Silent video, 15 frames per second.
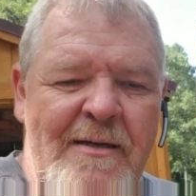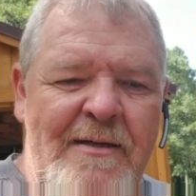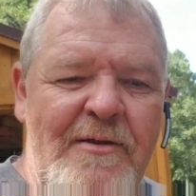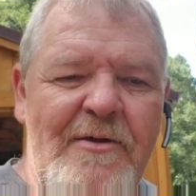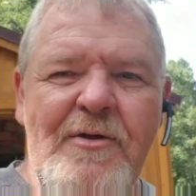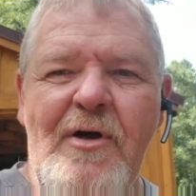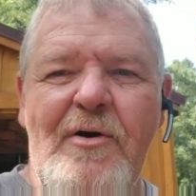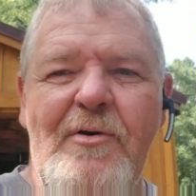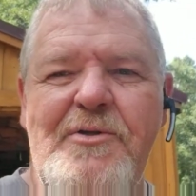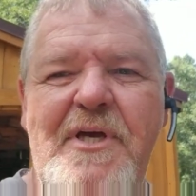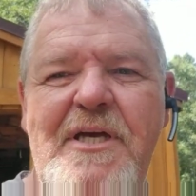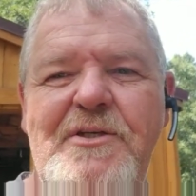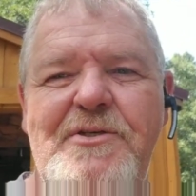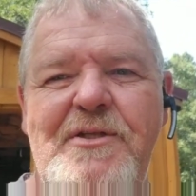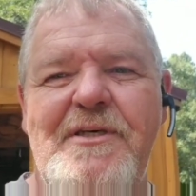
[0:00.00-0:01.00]
Now, they're not going
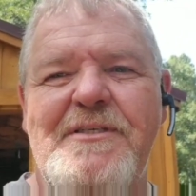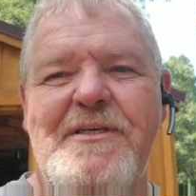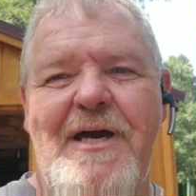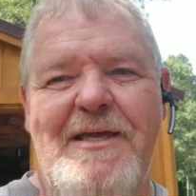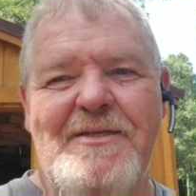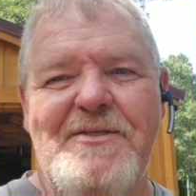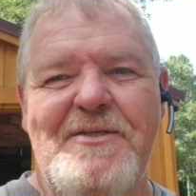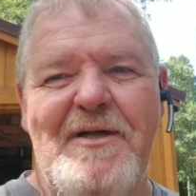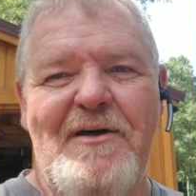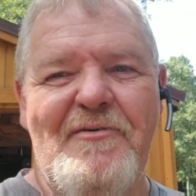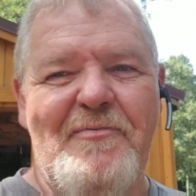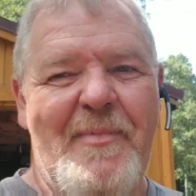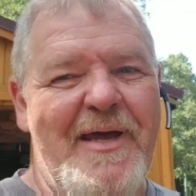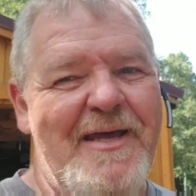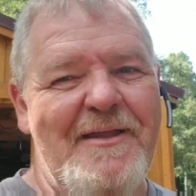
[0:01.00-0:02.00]
to teach you this kind of
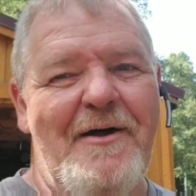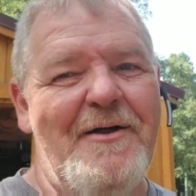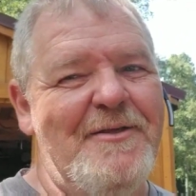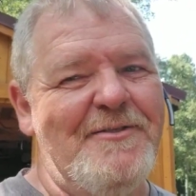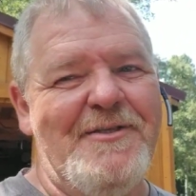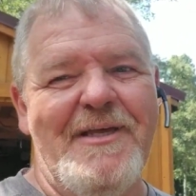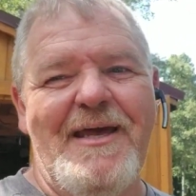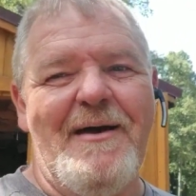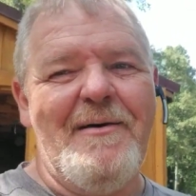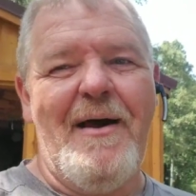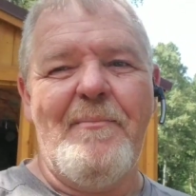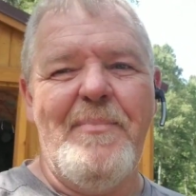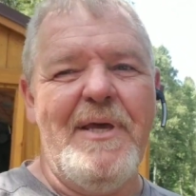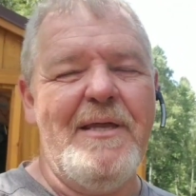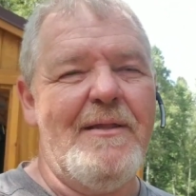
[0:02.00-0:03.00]
stuff, man. Honestly,
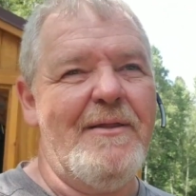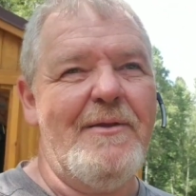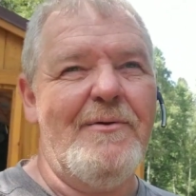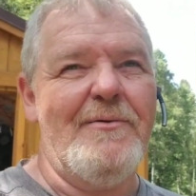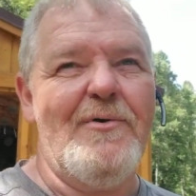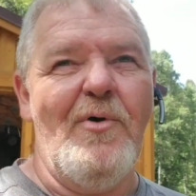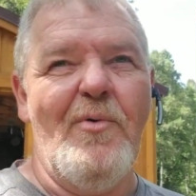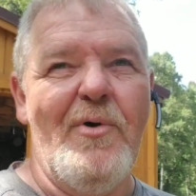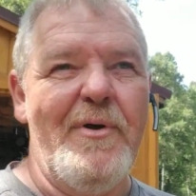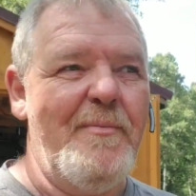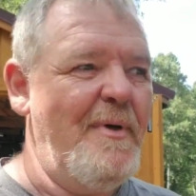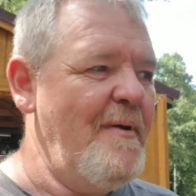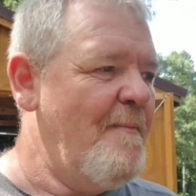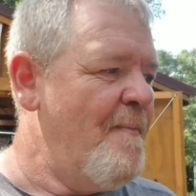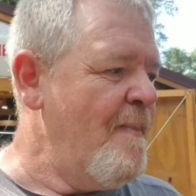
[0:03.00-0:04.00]
I'm being a little coy,
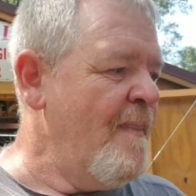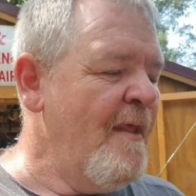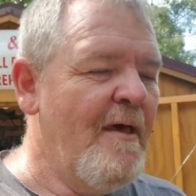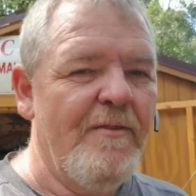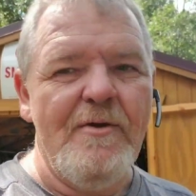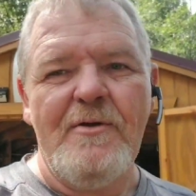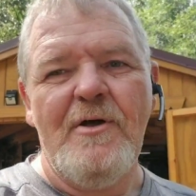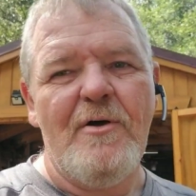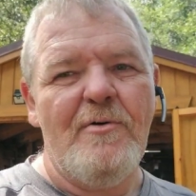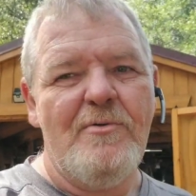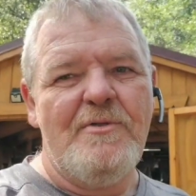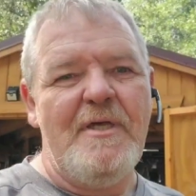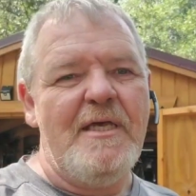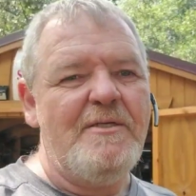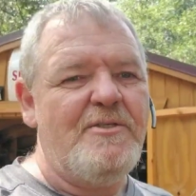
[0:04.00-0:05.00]
but they're not
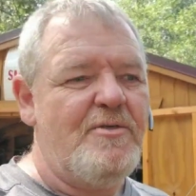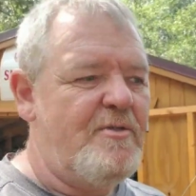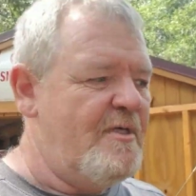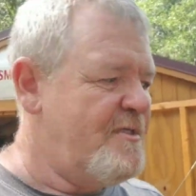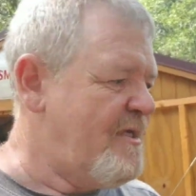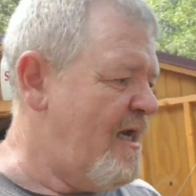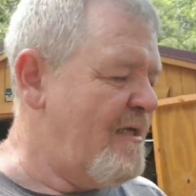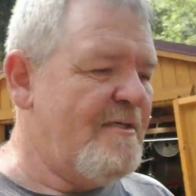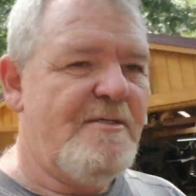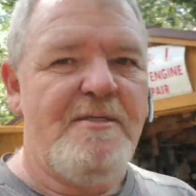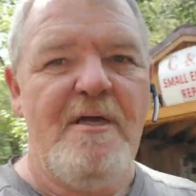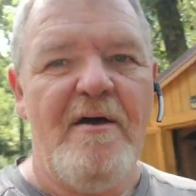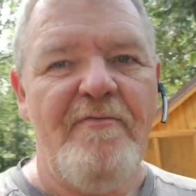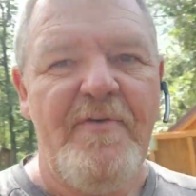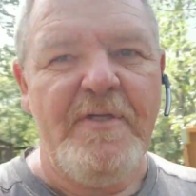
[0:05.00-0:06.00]
going to teach you this kind of
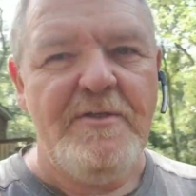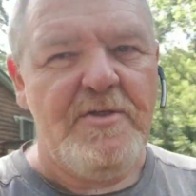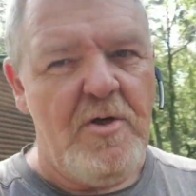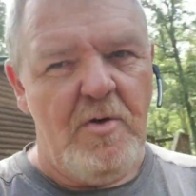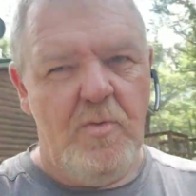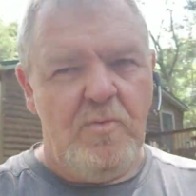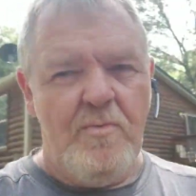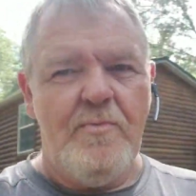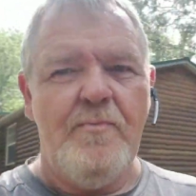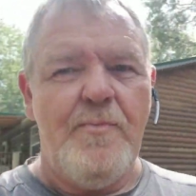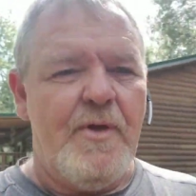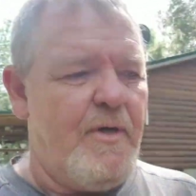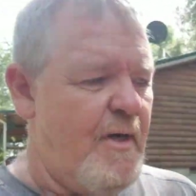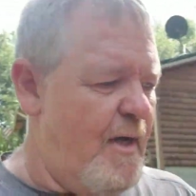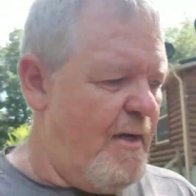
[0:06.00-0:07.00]
stuff in school,
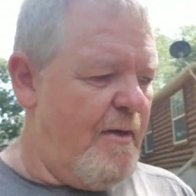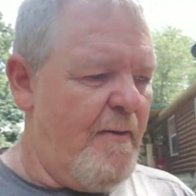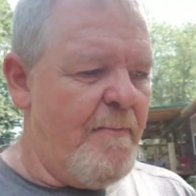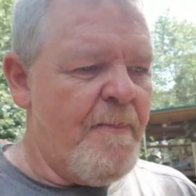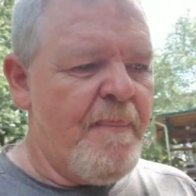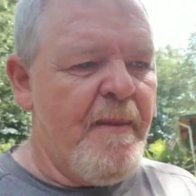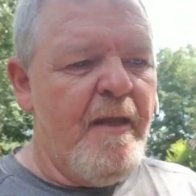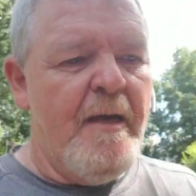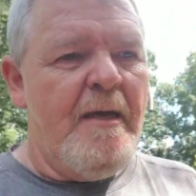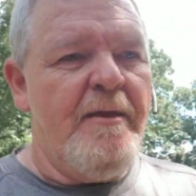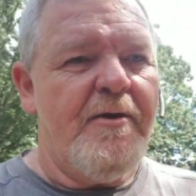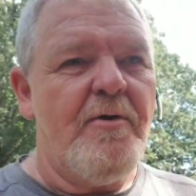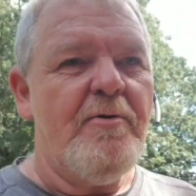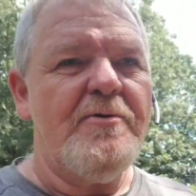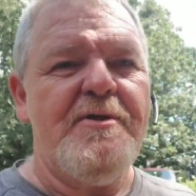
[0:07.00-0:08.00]
okay?
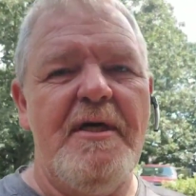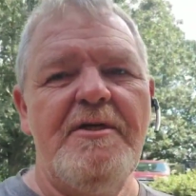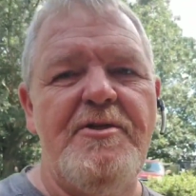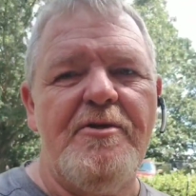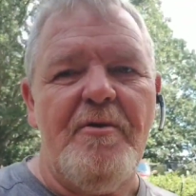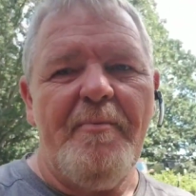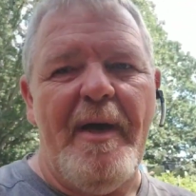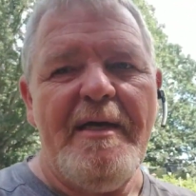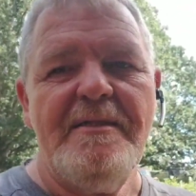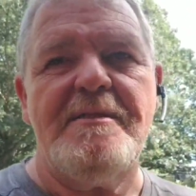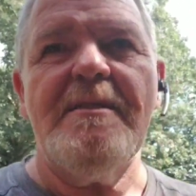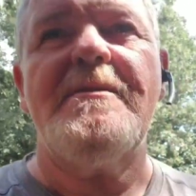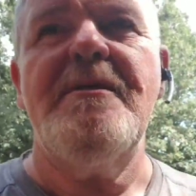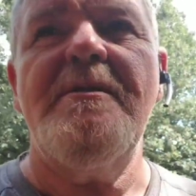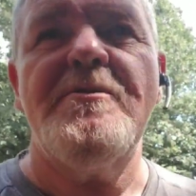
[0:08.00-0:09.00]
They're going to teach you the
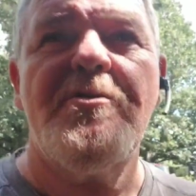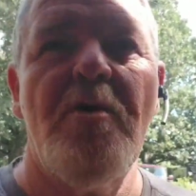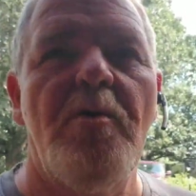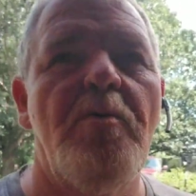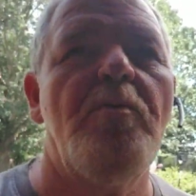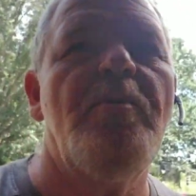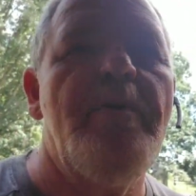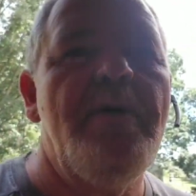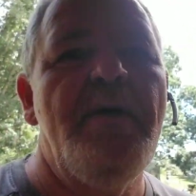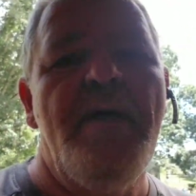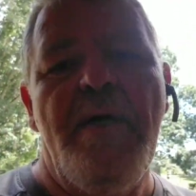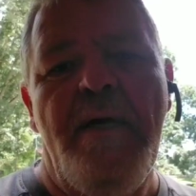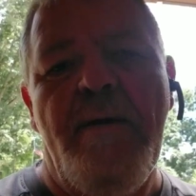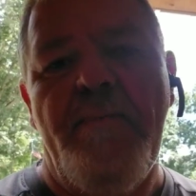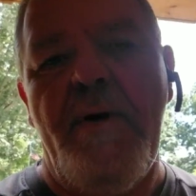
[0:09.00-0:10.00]
basics in school,
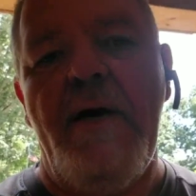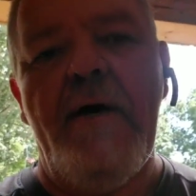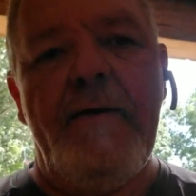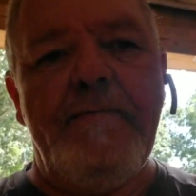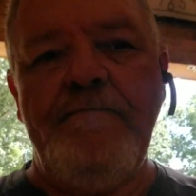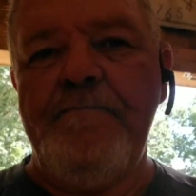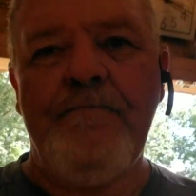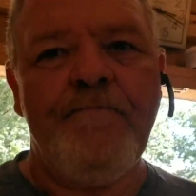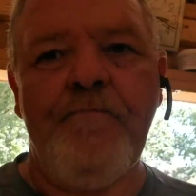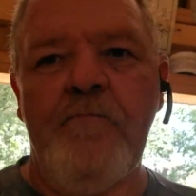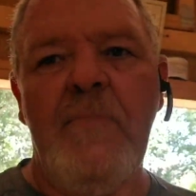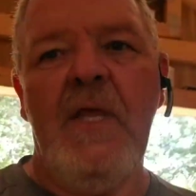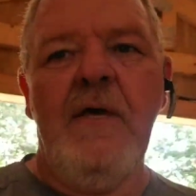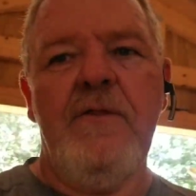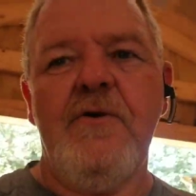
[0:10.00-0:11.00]
but
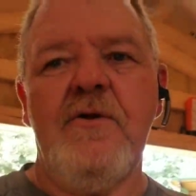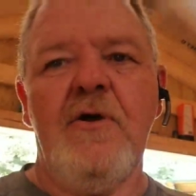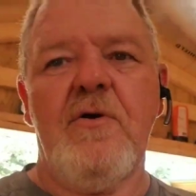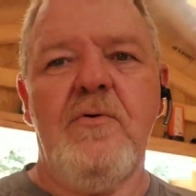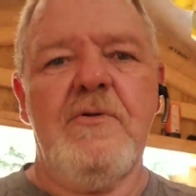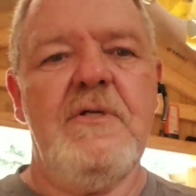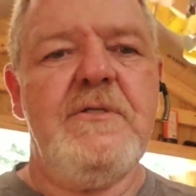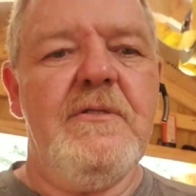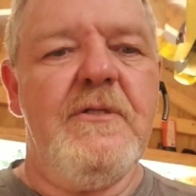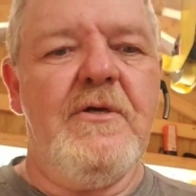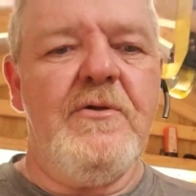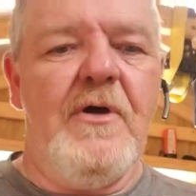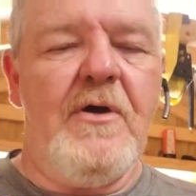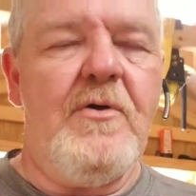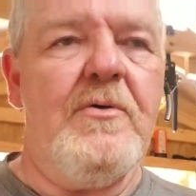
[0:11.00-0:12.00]
they're not going
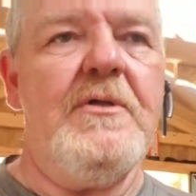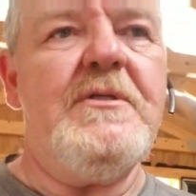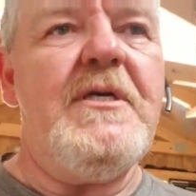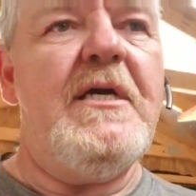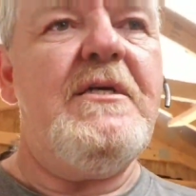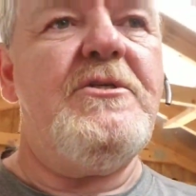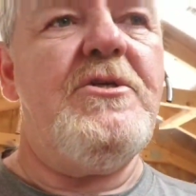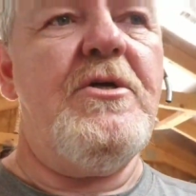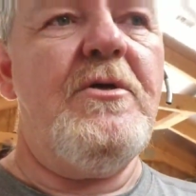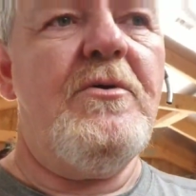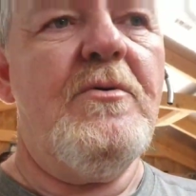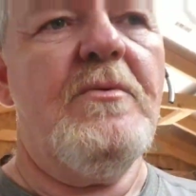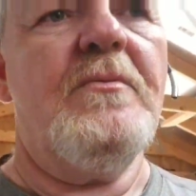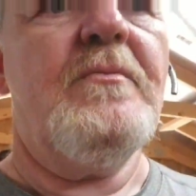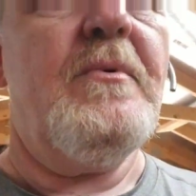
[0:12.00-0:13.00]
to teach you